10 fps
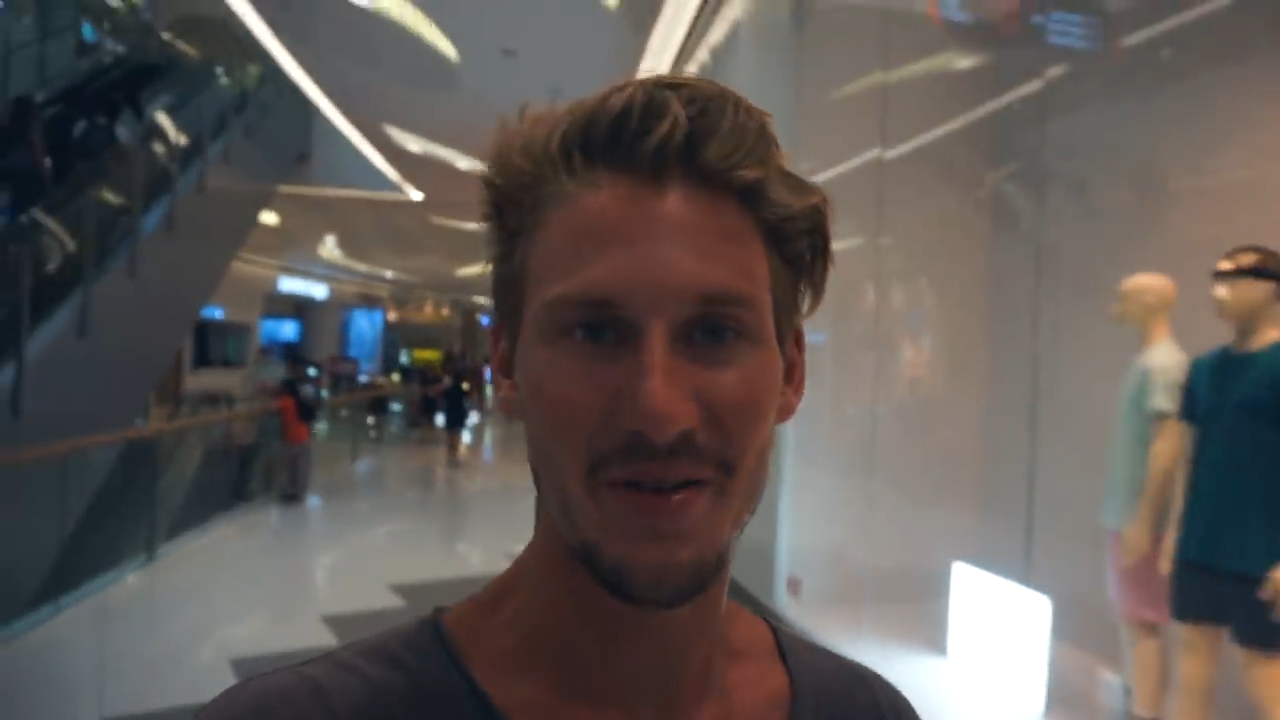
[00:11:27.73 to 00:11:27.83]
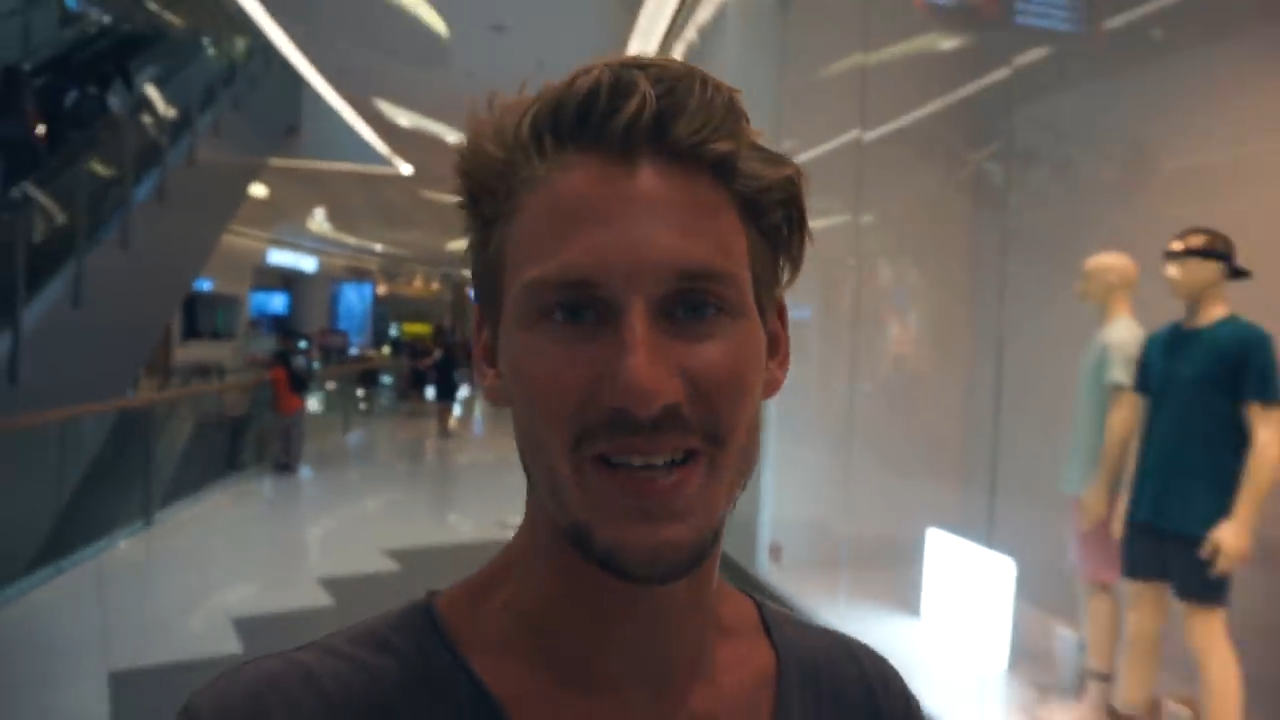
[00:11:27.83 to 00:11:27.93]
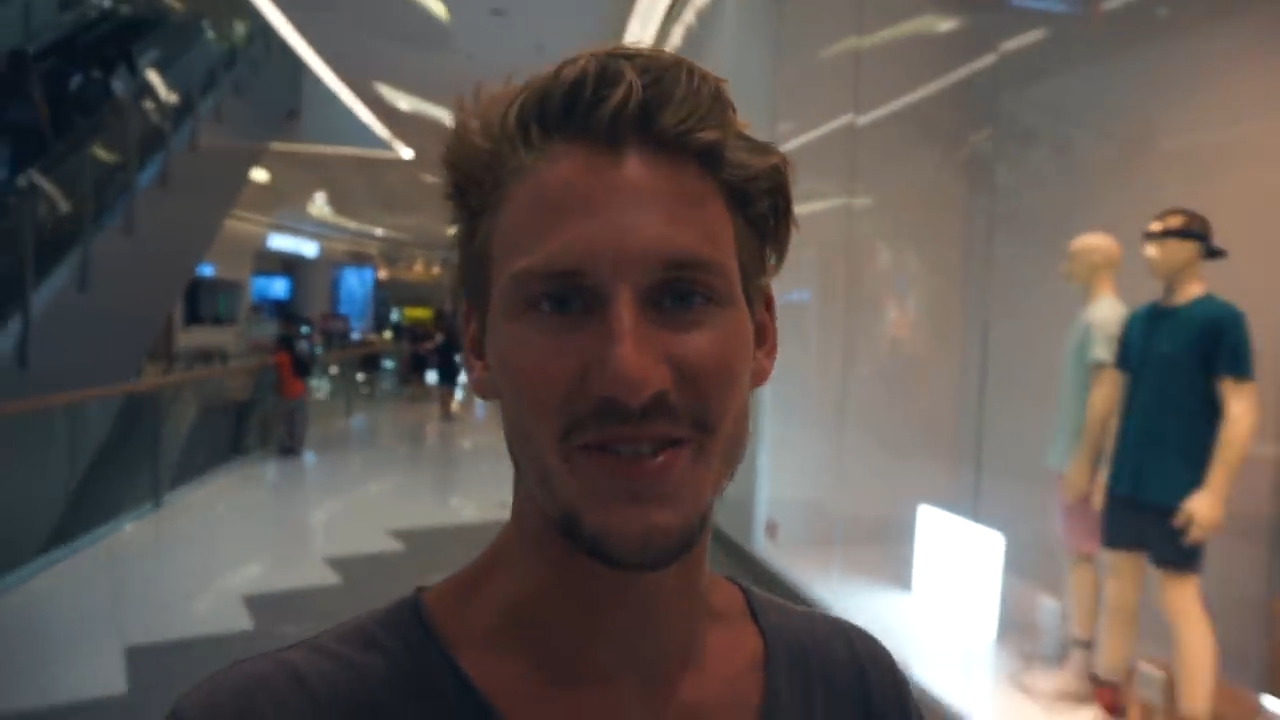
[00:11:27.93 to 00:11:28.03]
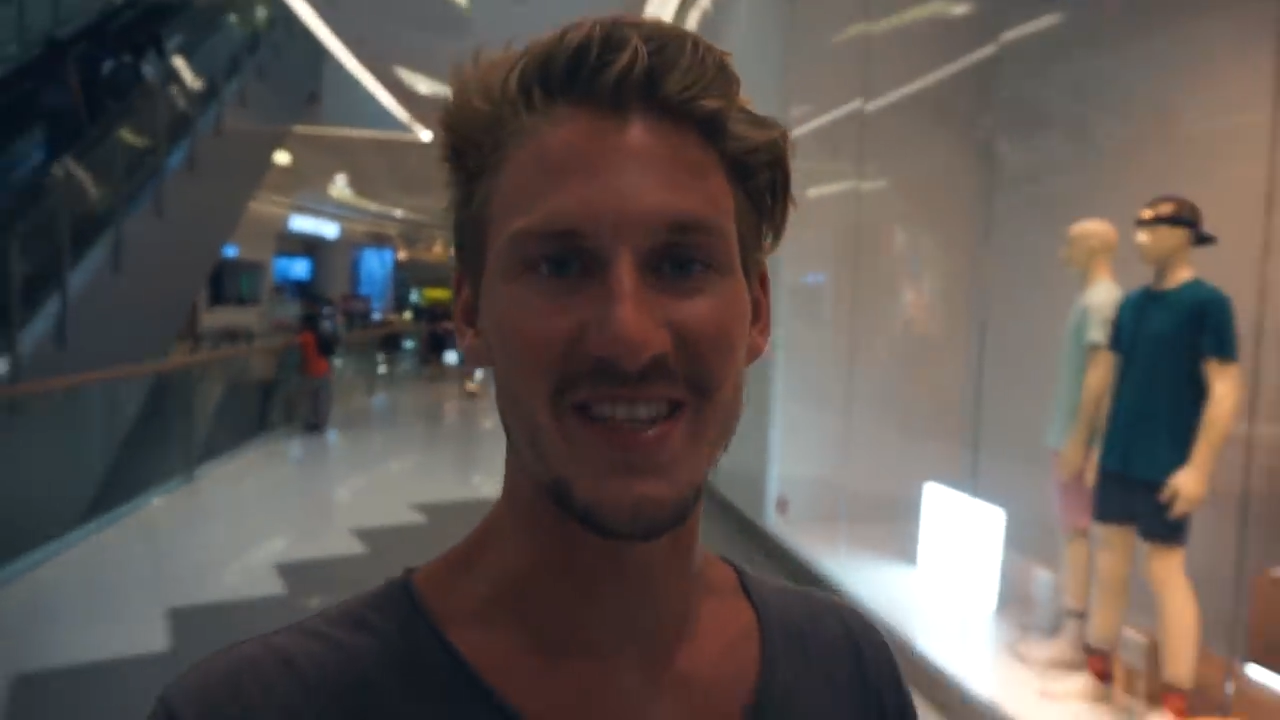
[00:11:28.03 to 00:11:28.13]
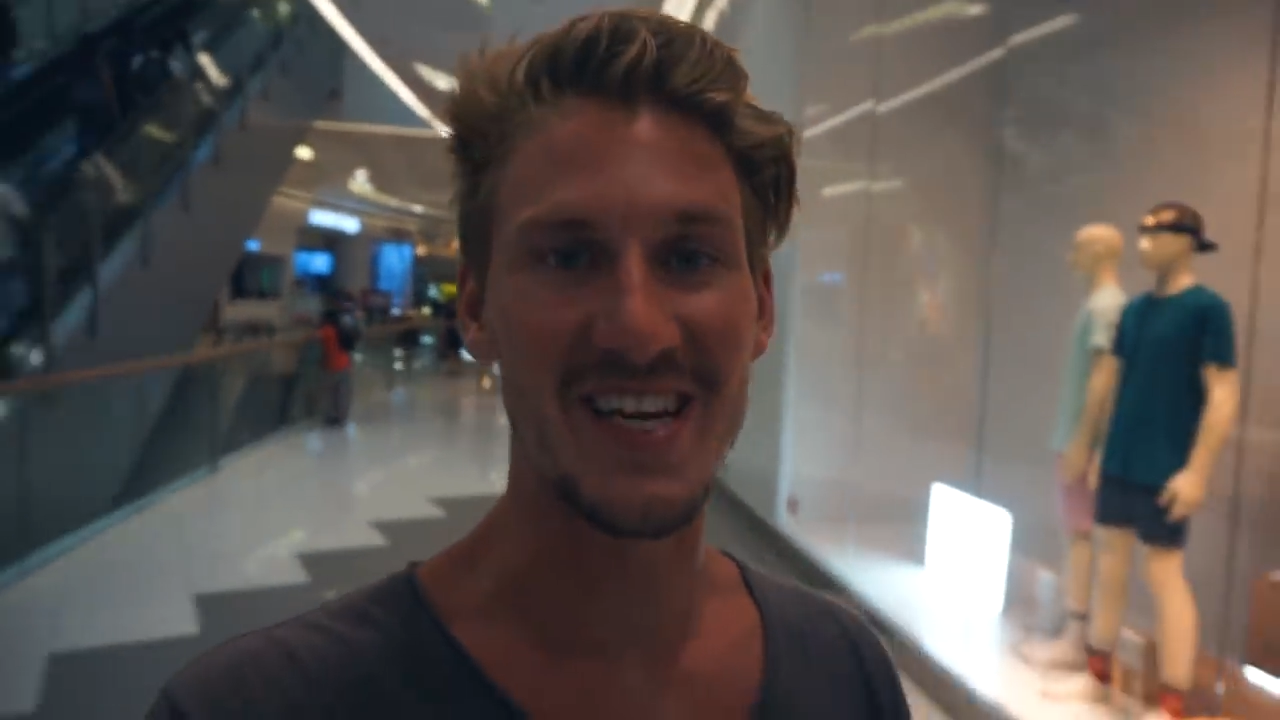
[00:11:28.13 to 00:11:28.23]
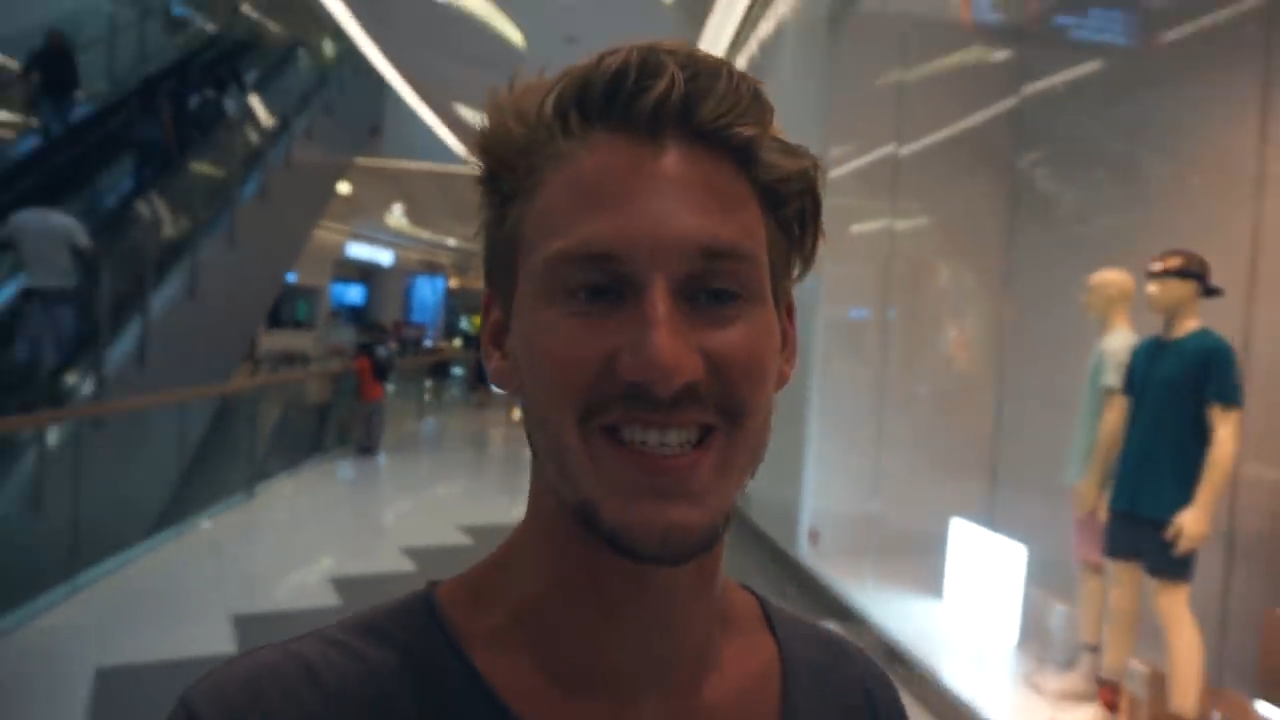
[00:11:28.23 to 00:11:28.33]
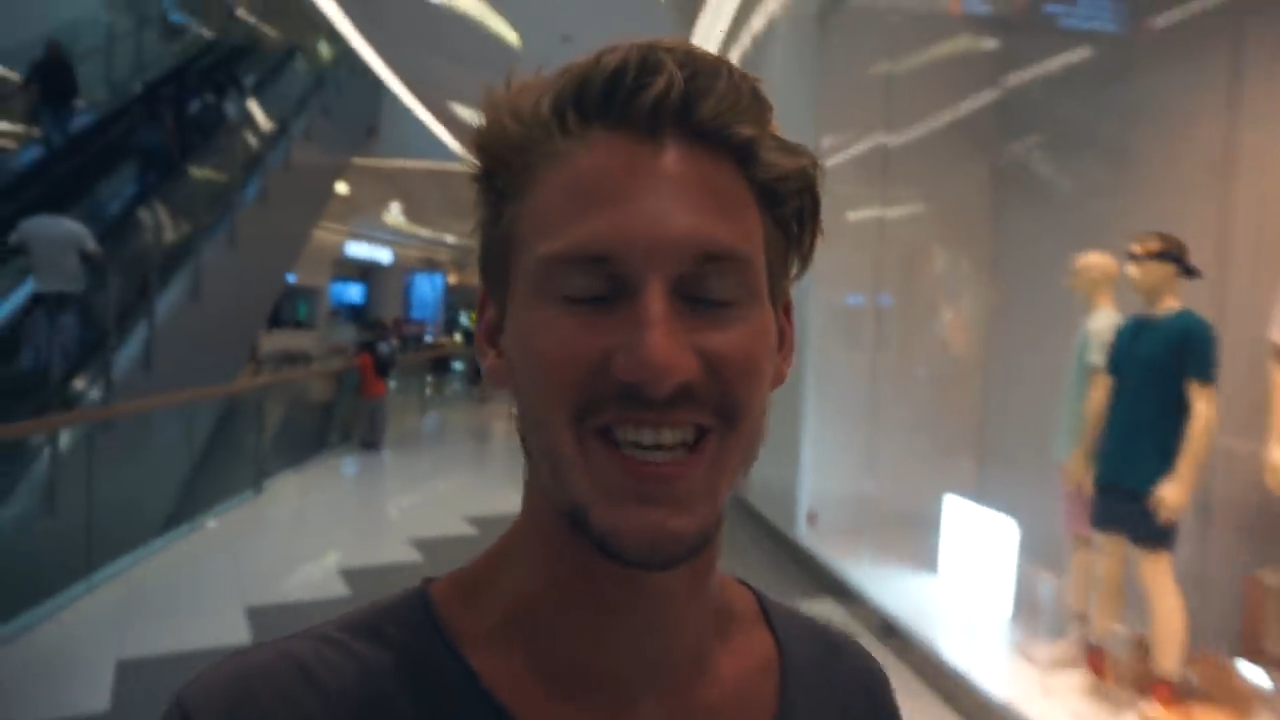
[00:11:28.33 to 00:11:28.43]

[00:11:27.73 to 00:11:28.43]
we had to end our